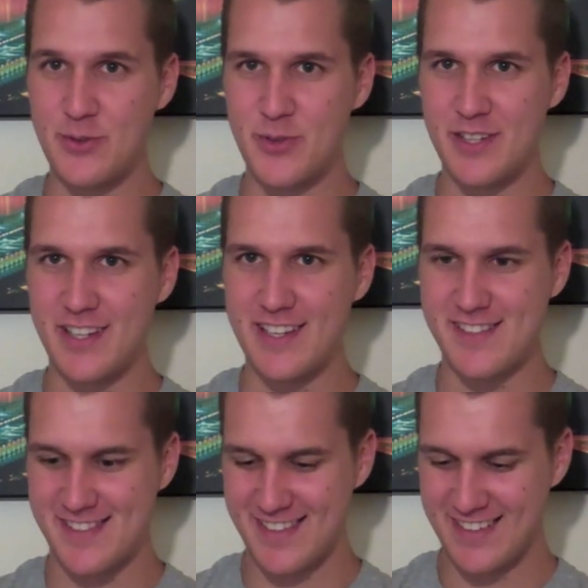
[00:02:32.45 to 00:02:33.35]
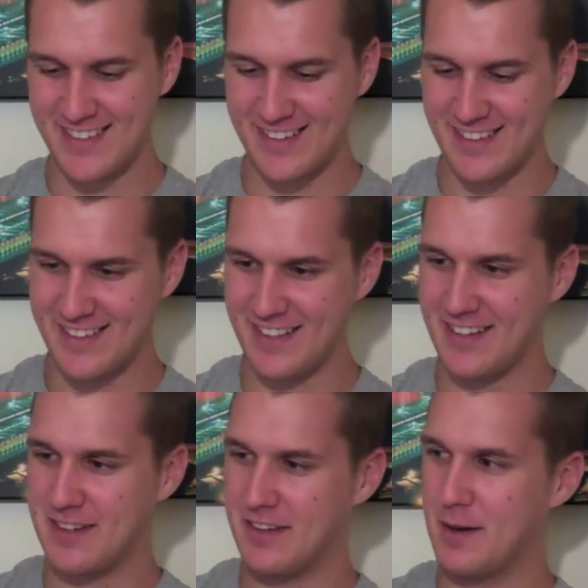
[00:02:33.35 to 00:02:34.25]
realize.
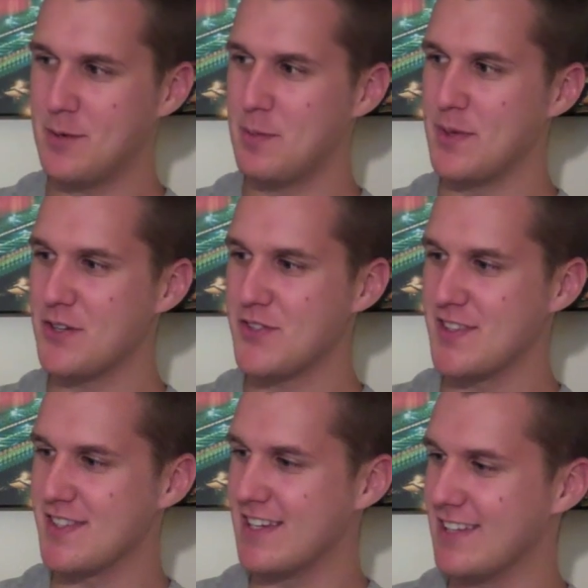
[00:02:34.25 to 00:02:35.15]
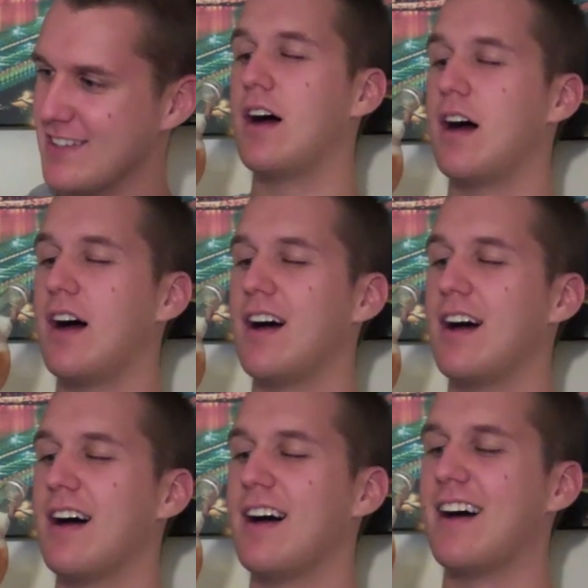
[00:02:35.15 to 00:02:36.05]
How many beers is that?
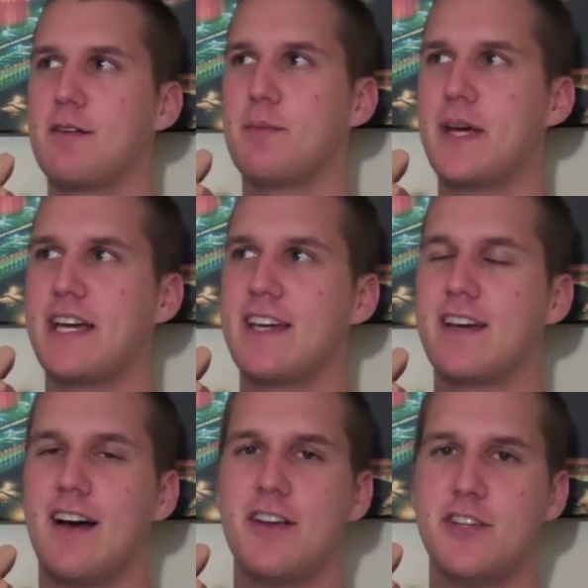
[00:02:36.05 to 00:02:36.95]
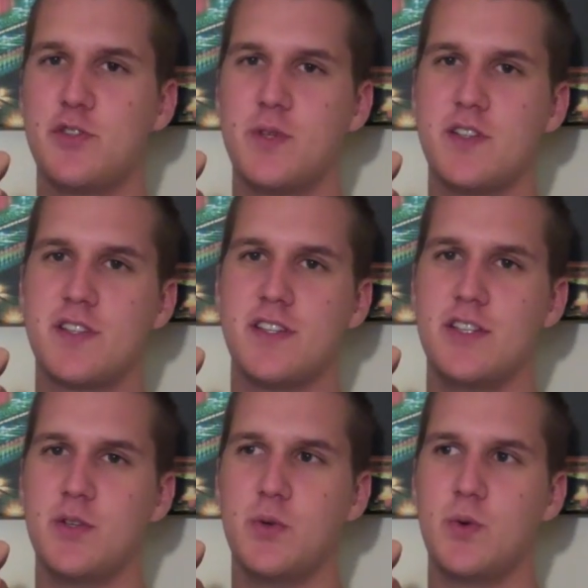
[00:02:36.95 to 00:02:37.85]
Back in college, we used to
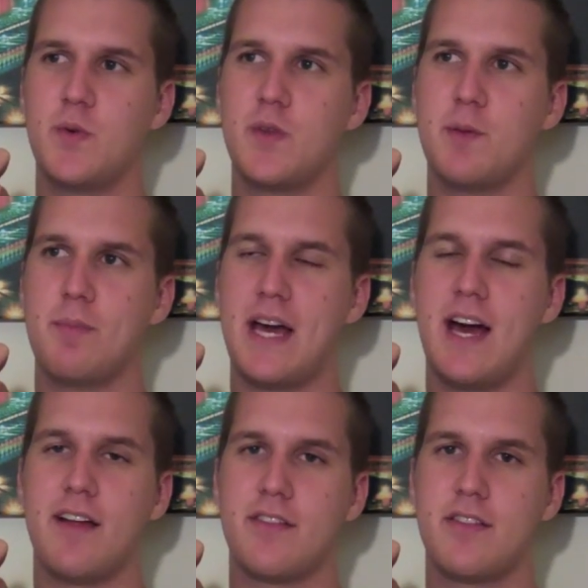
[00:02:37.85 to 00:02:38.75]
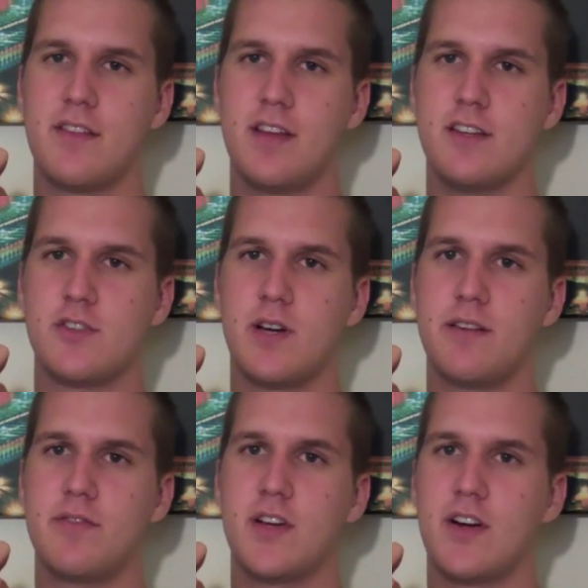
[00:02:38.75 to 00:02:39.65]
do the math and try
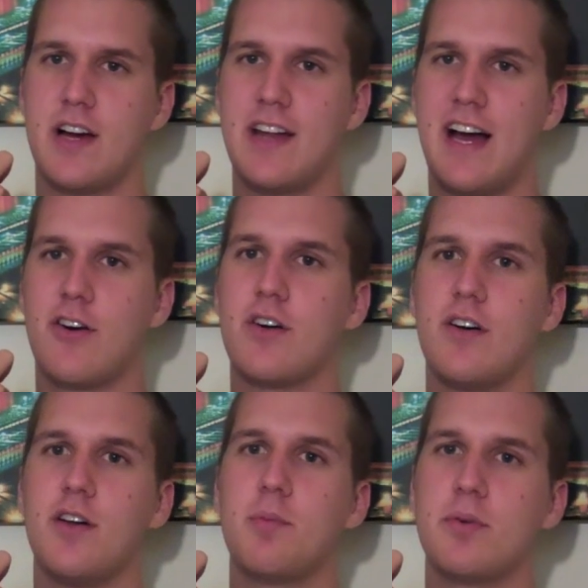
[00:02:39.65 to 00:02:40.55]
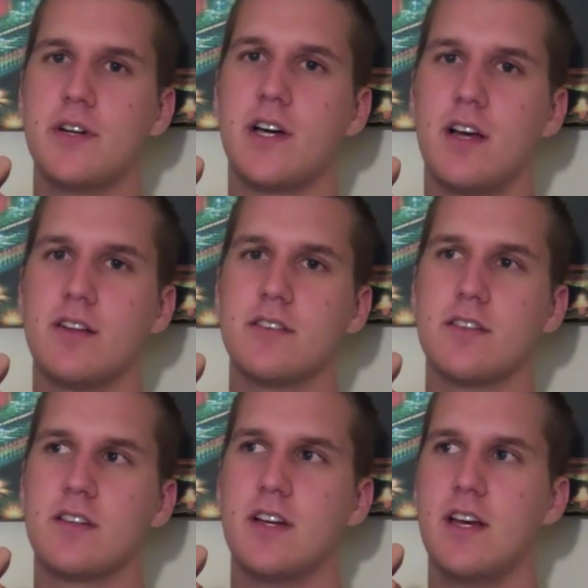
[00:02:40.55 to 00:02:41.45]
to figure out alcohol per
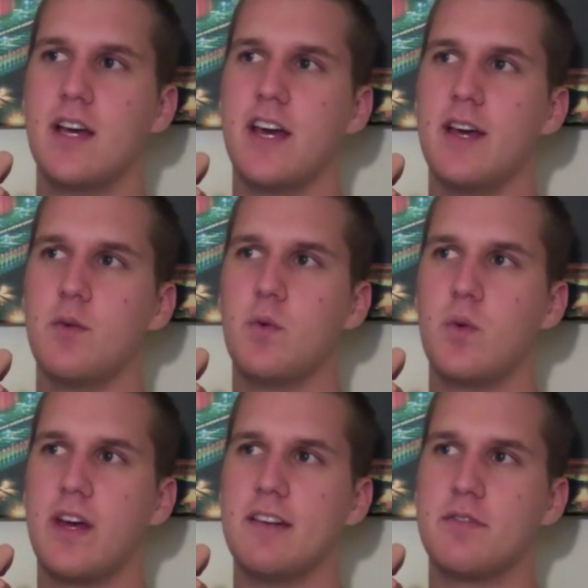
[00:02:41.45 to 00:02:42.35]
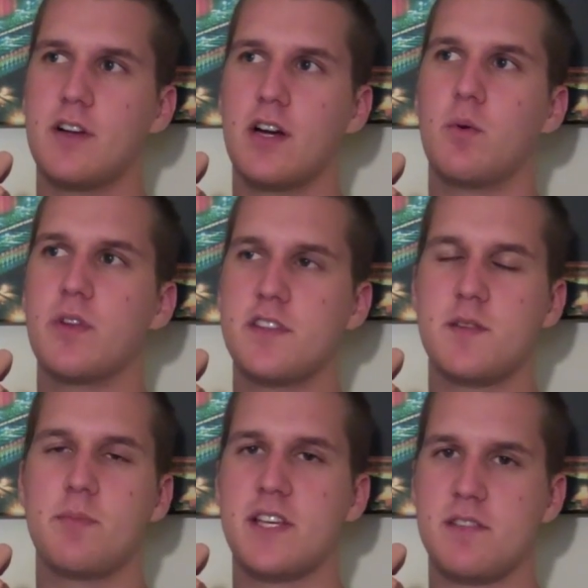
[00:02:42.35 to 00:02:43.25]
dollar and figure out what's
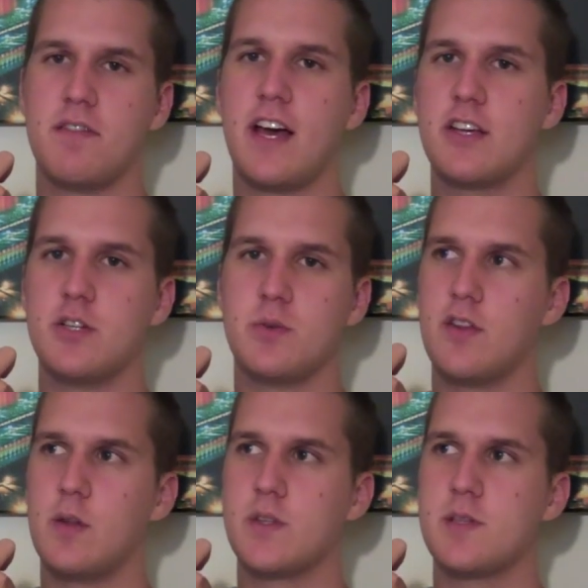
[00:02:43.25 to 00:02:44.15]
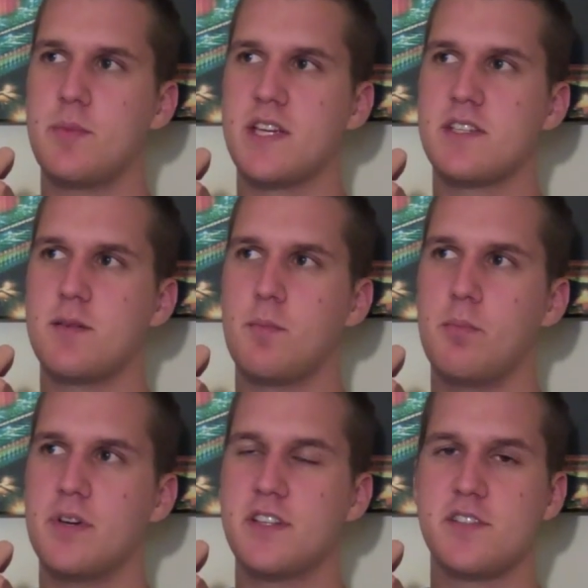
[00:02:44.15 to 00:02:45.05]
the best value. What's the best
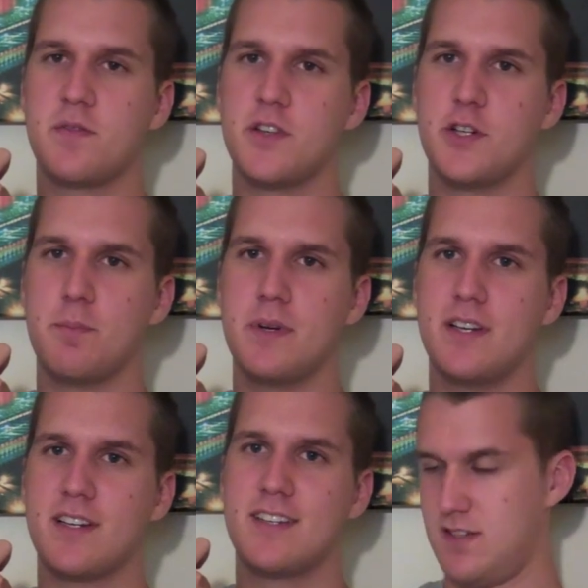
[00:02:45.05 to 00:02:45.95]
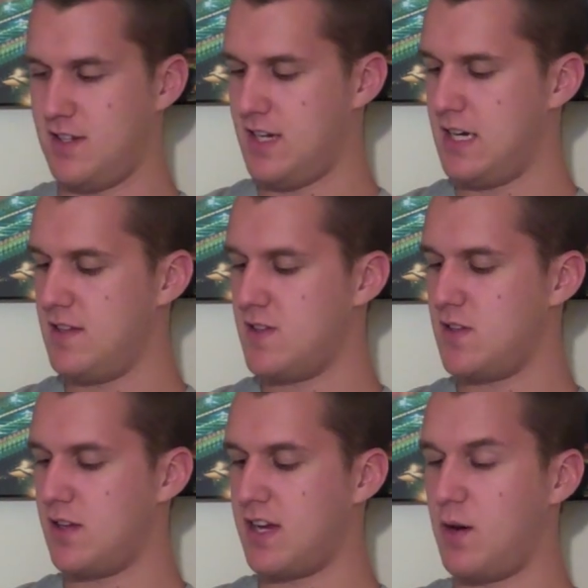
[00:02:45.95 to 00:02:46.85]
buzz for your buck? And this
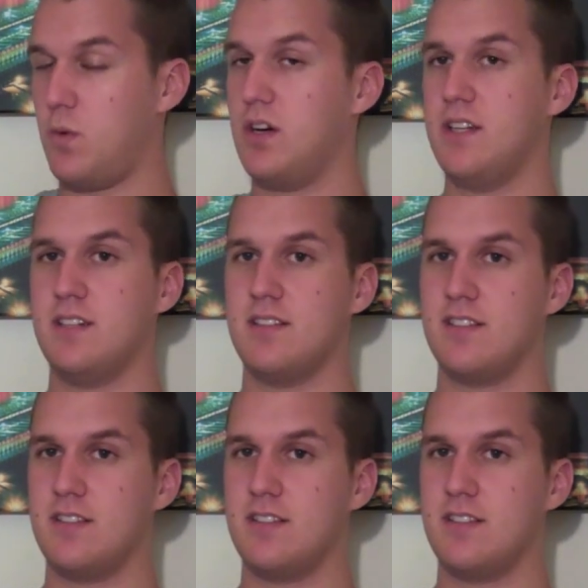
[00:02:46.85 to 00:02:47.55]
little guy won.